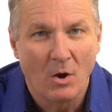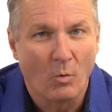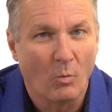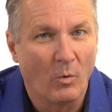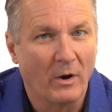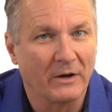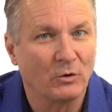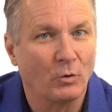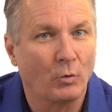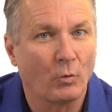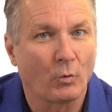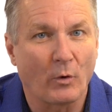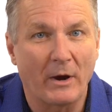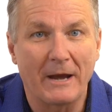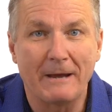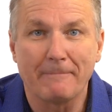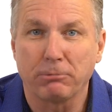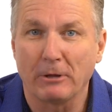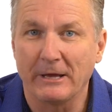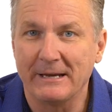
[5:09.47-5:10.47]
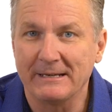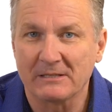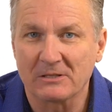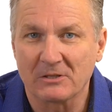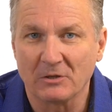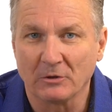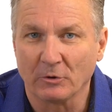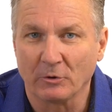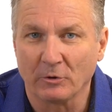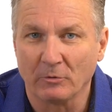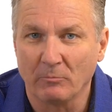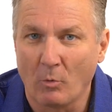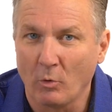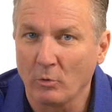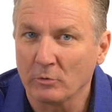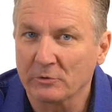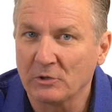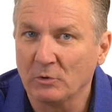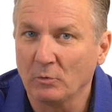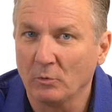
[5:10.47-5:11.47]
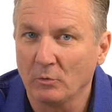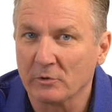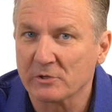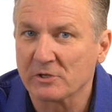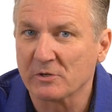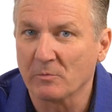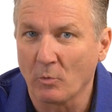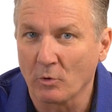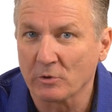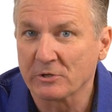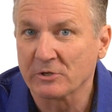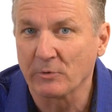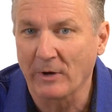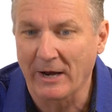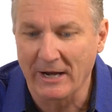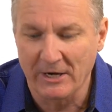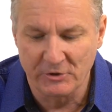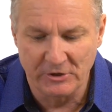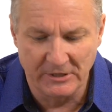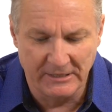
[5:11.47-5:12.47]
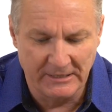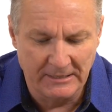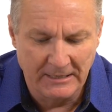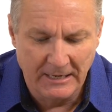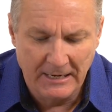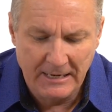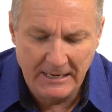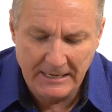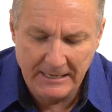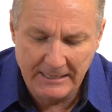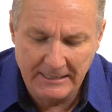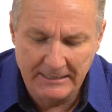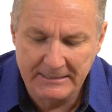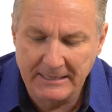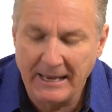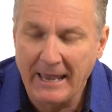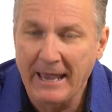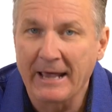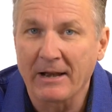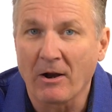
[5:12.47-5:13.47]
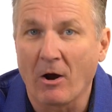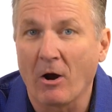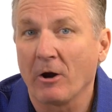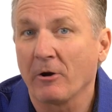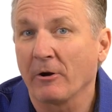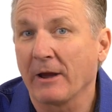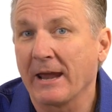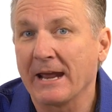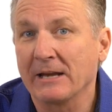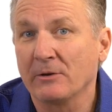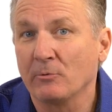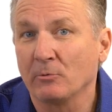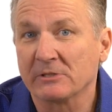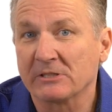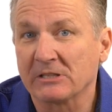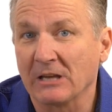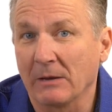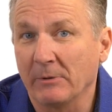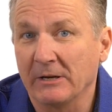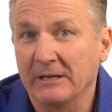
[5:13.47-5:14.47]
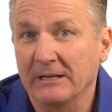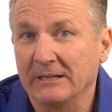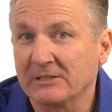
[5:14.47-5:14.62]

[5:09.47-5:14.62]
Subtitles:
One great place to learn more tools and more strategy is at our annual summit.